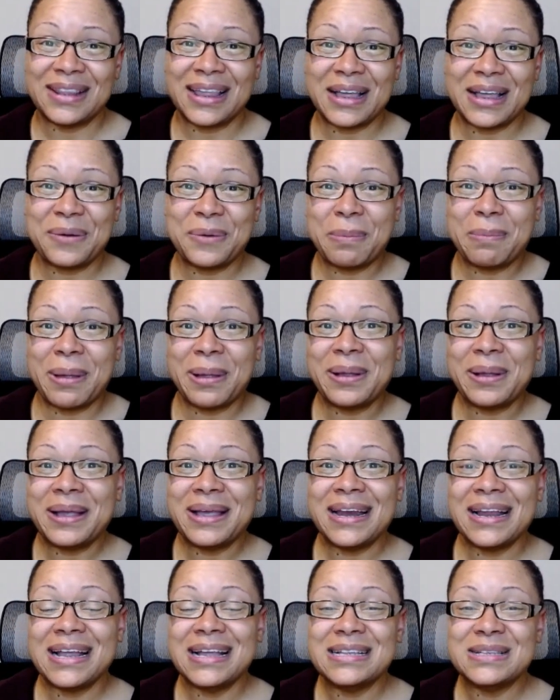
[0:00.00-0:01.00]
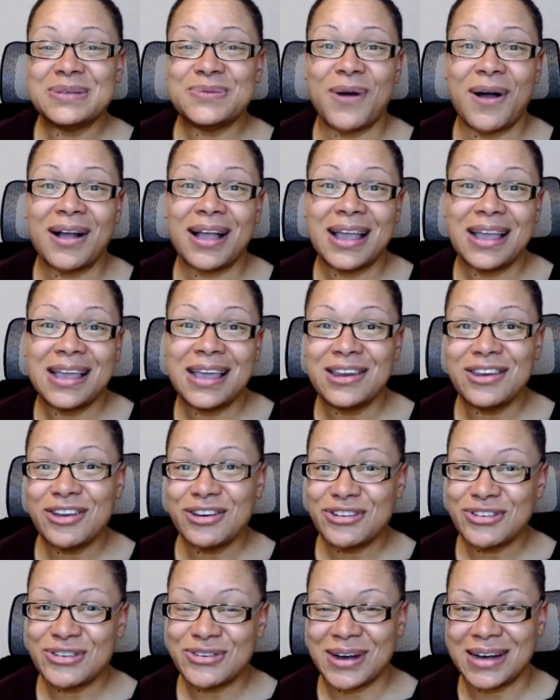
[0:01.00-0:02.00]
like rebellion against walking in
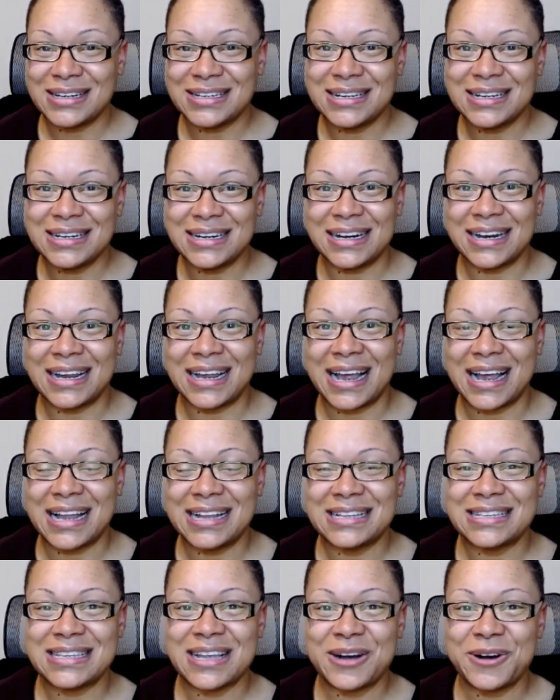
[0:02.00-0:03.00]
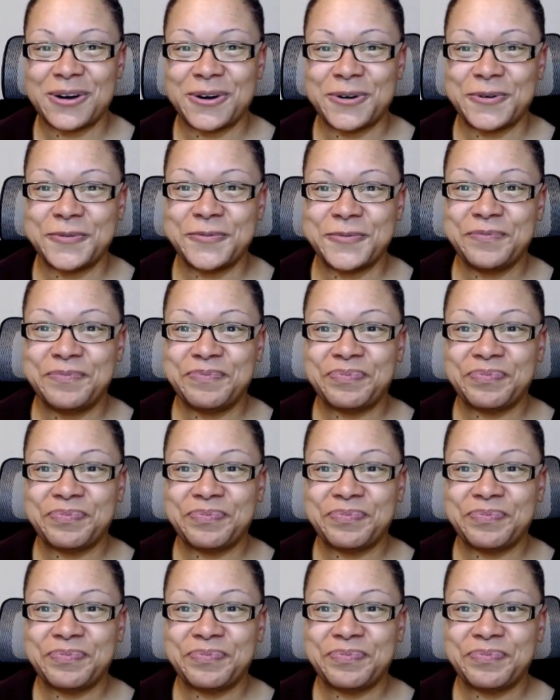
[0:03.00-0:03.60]
your true identity. And so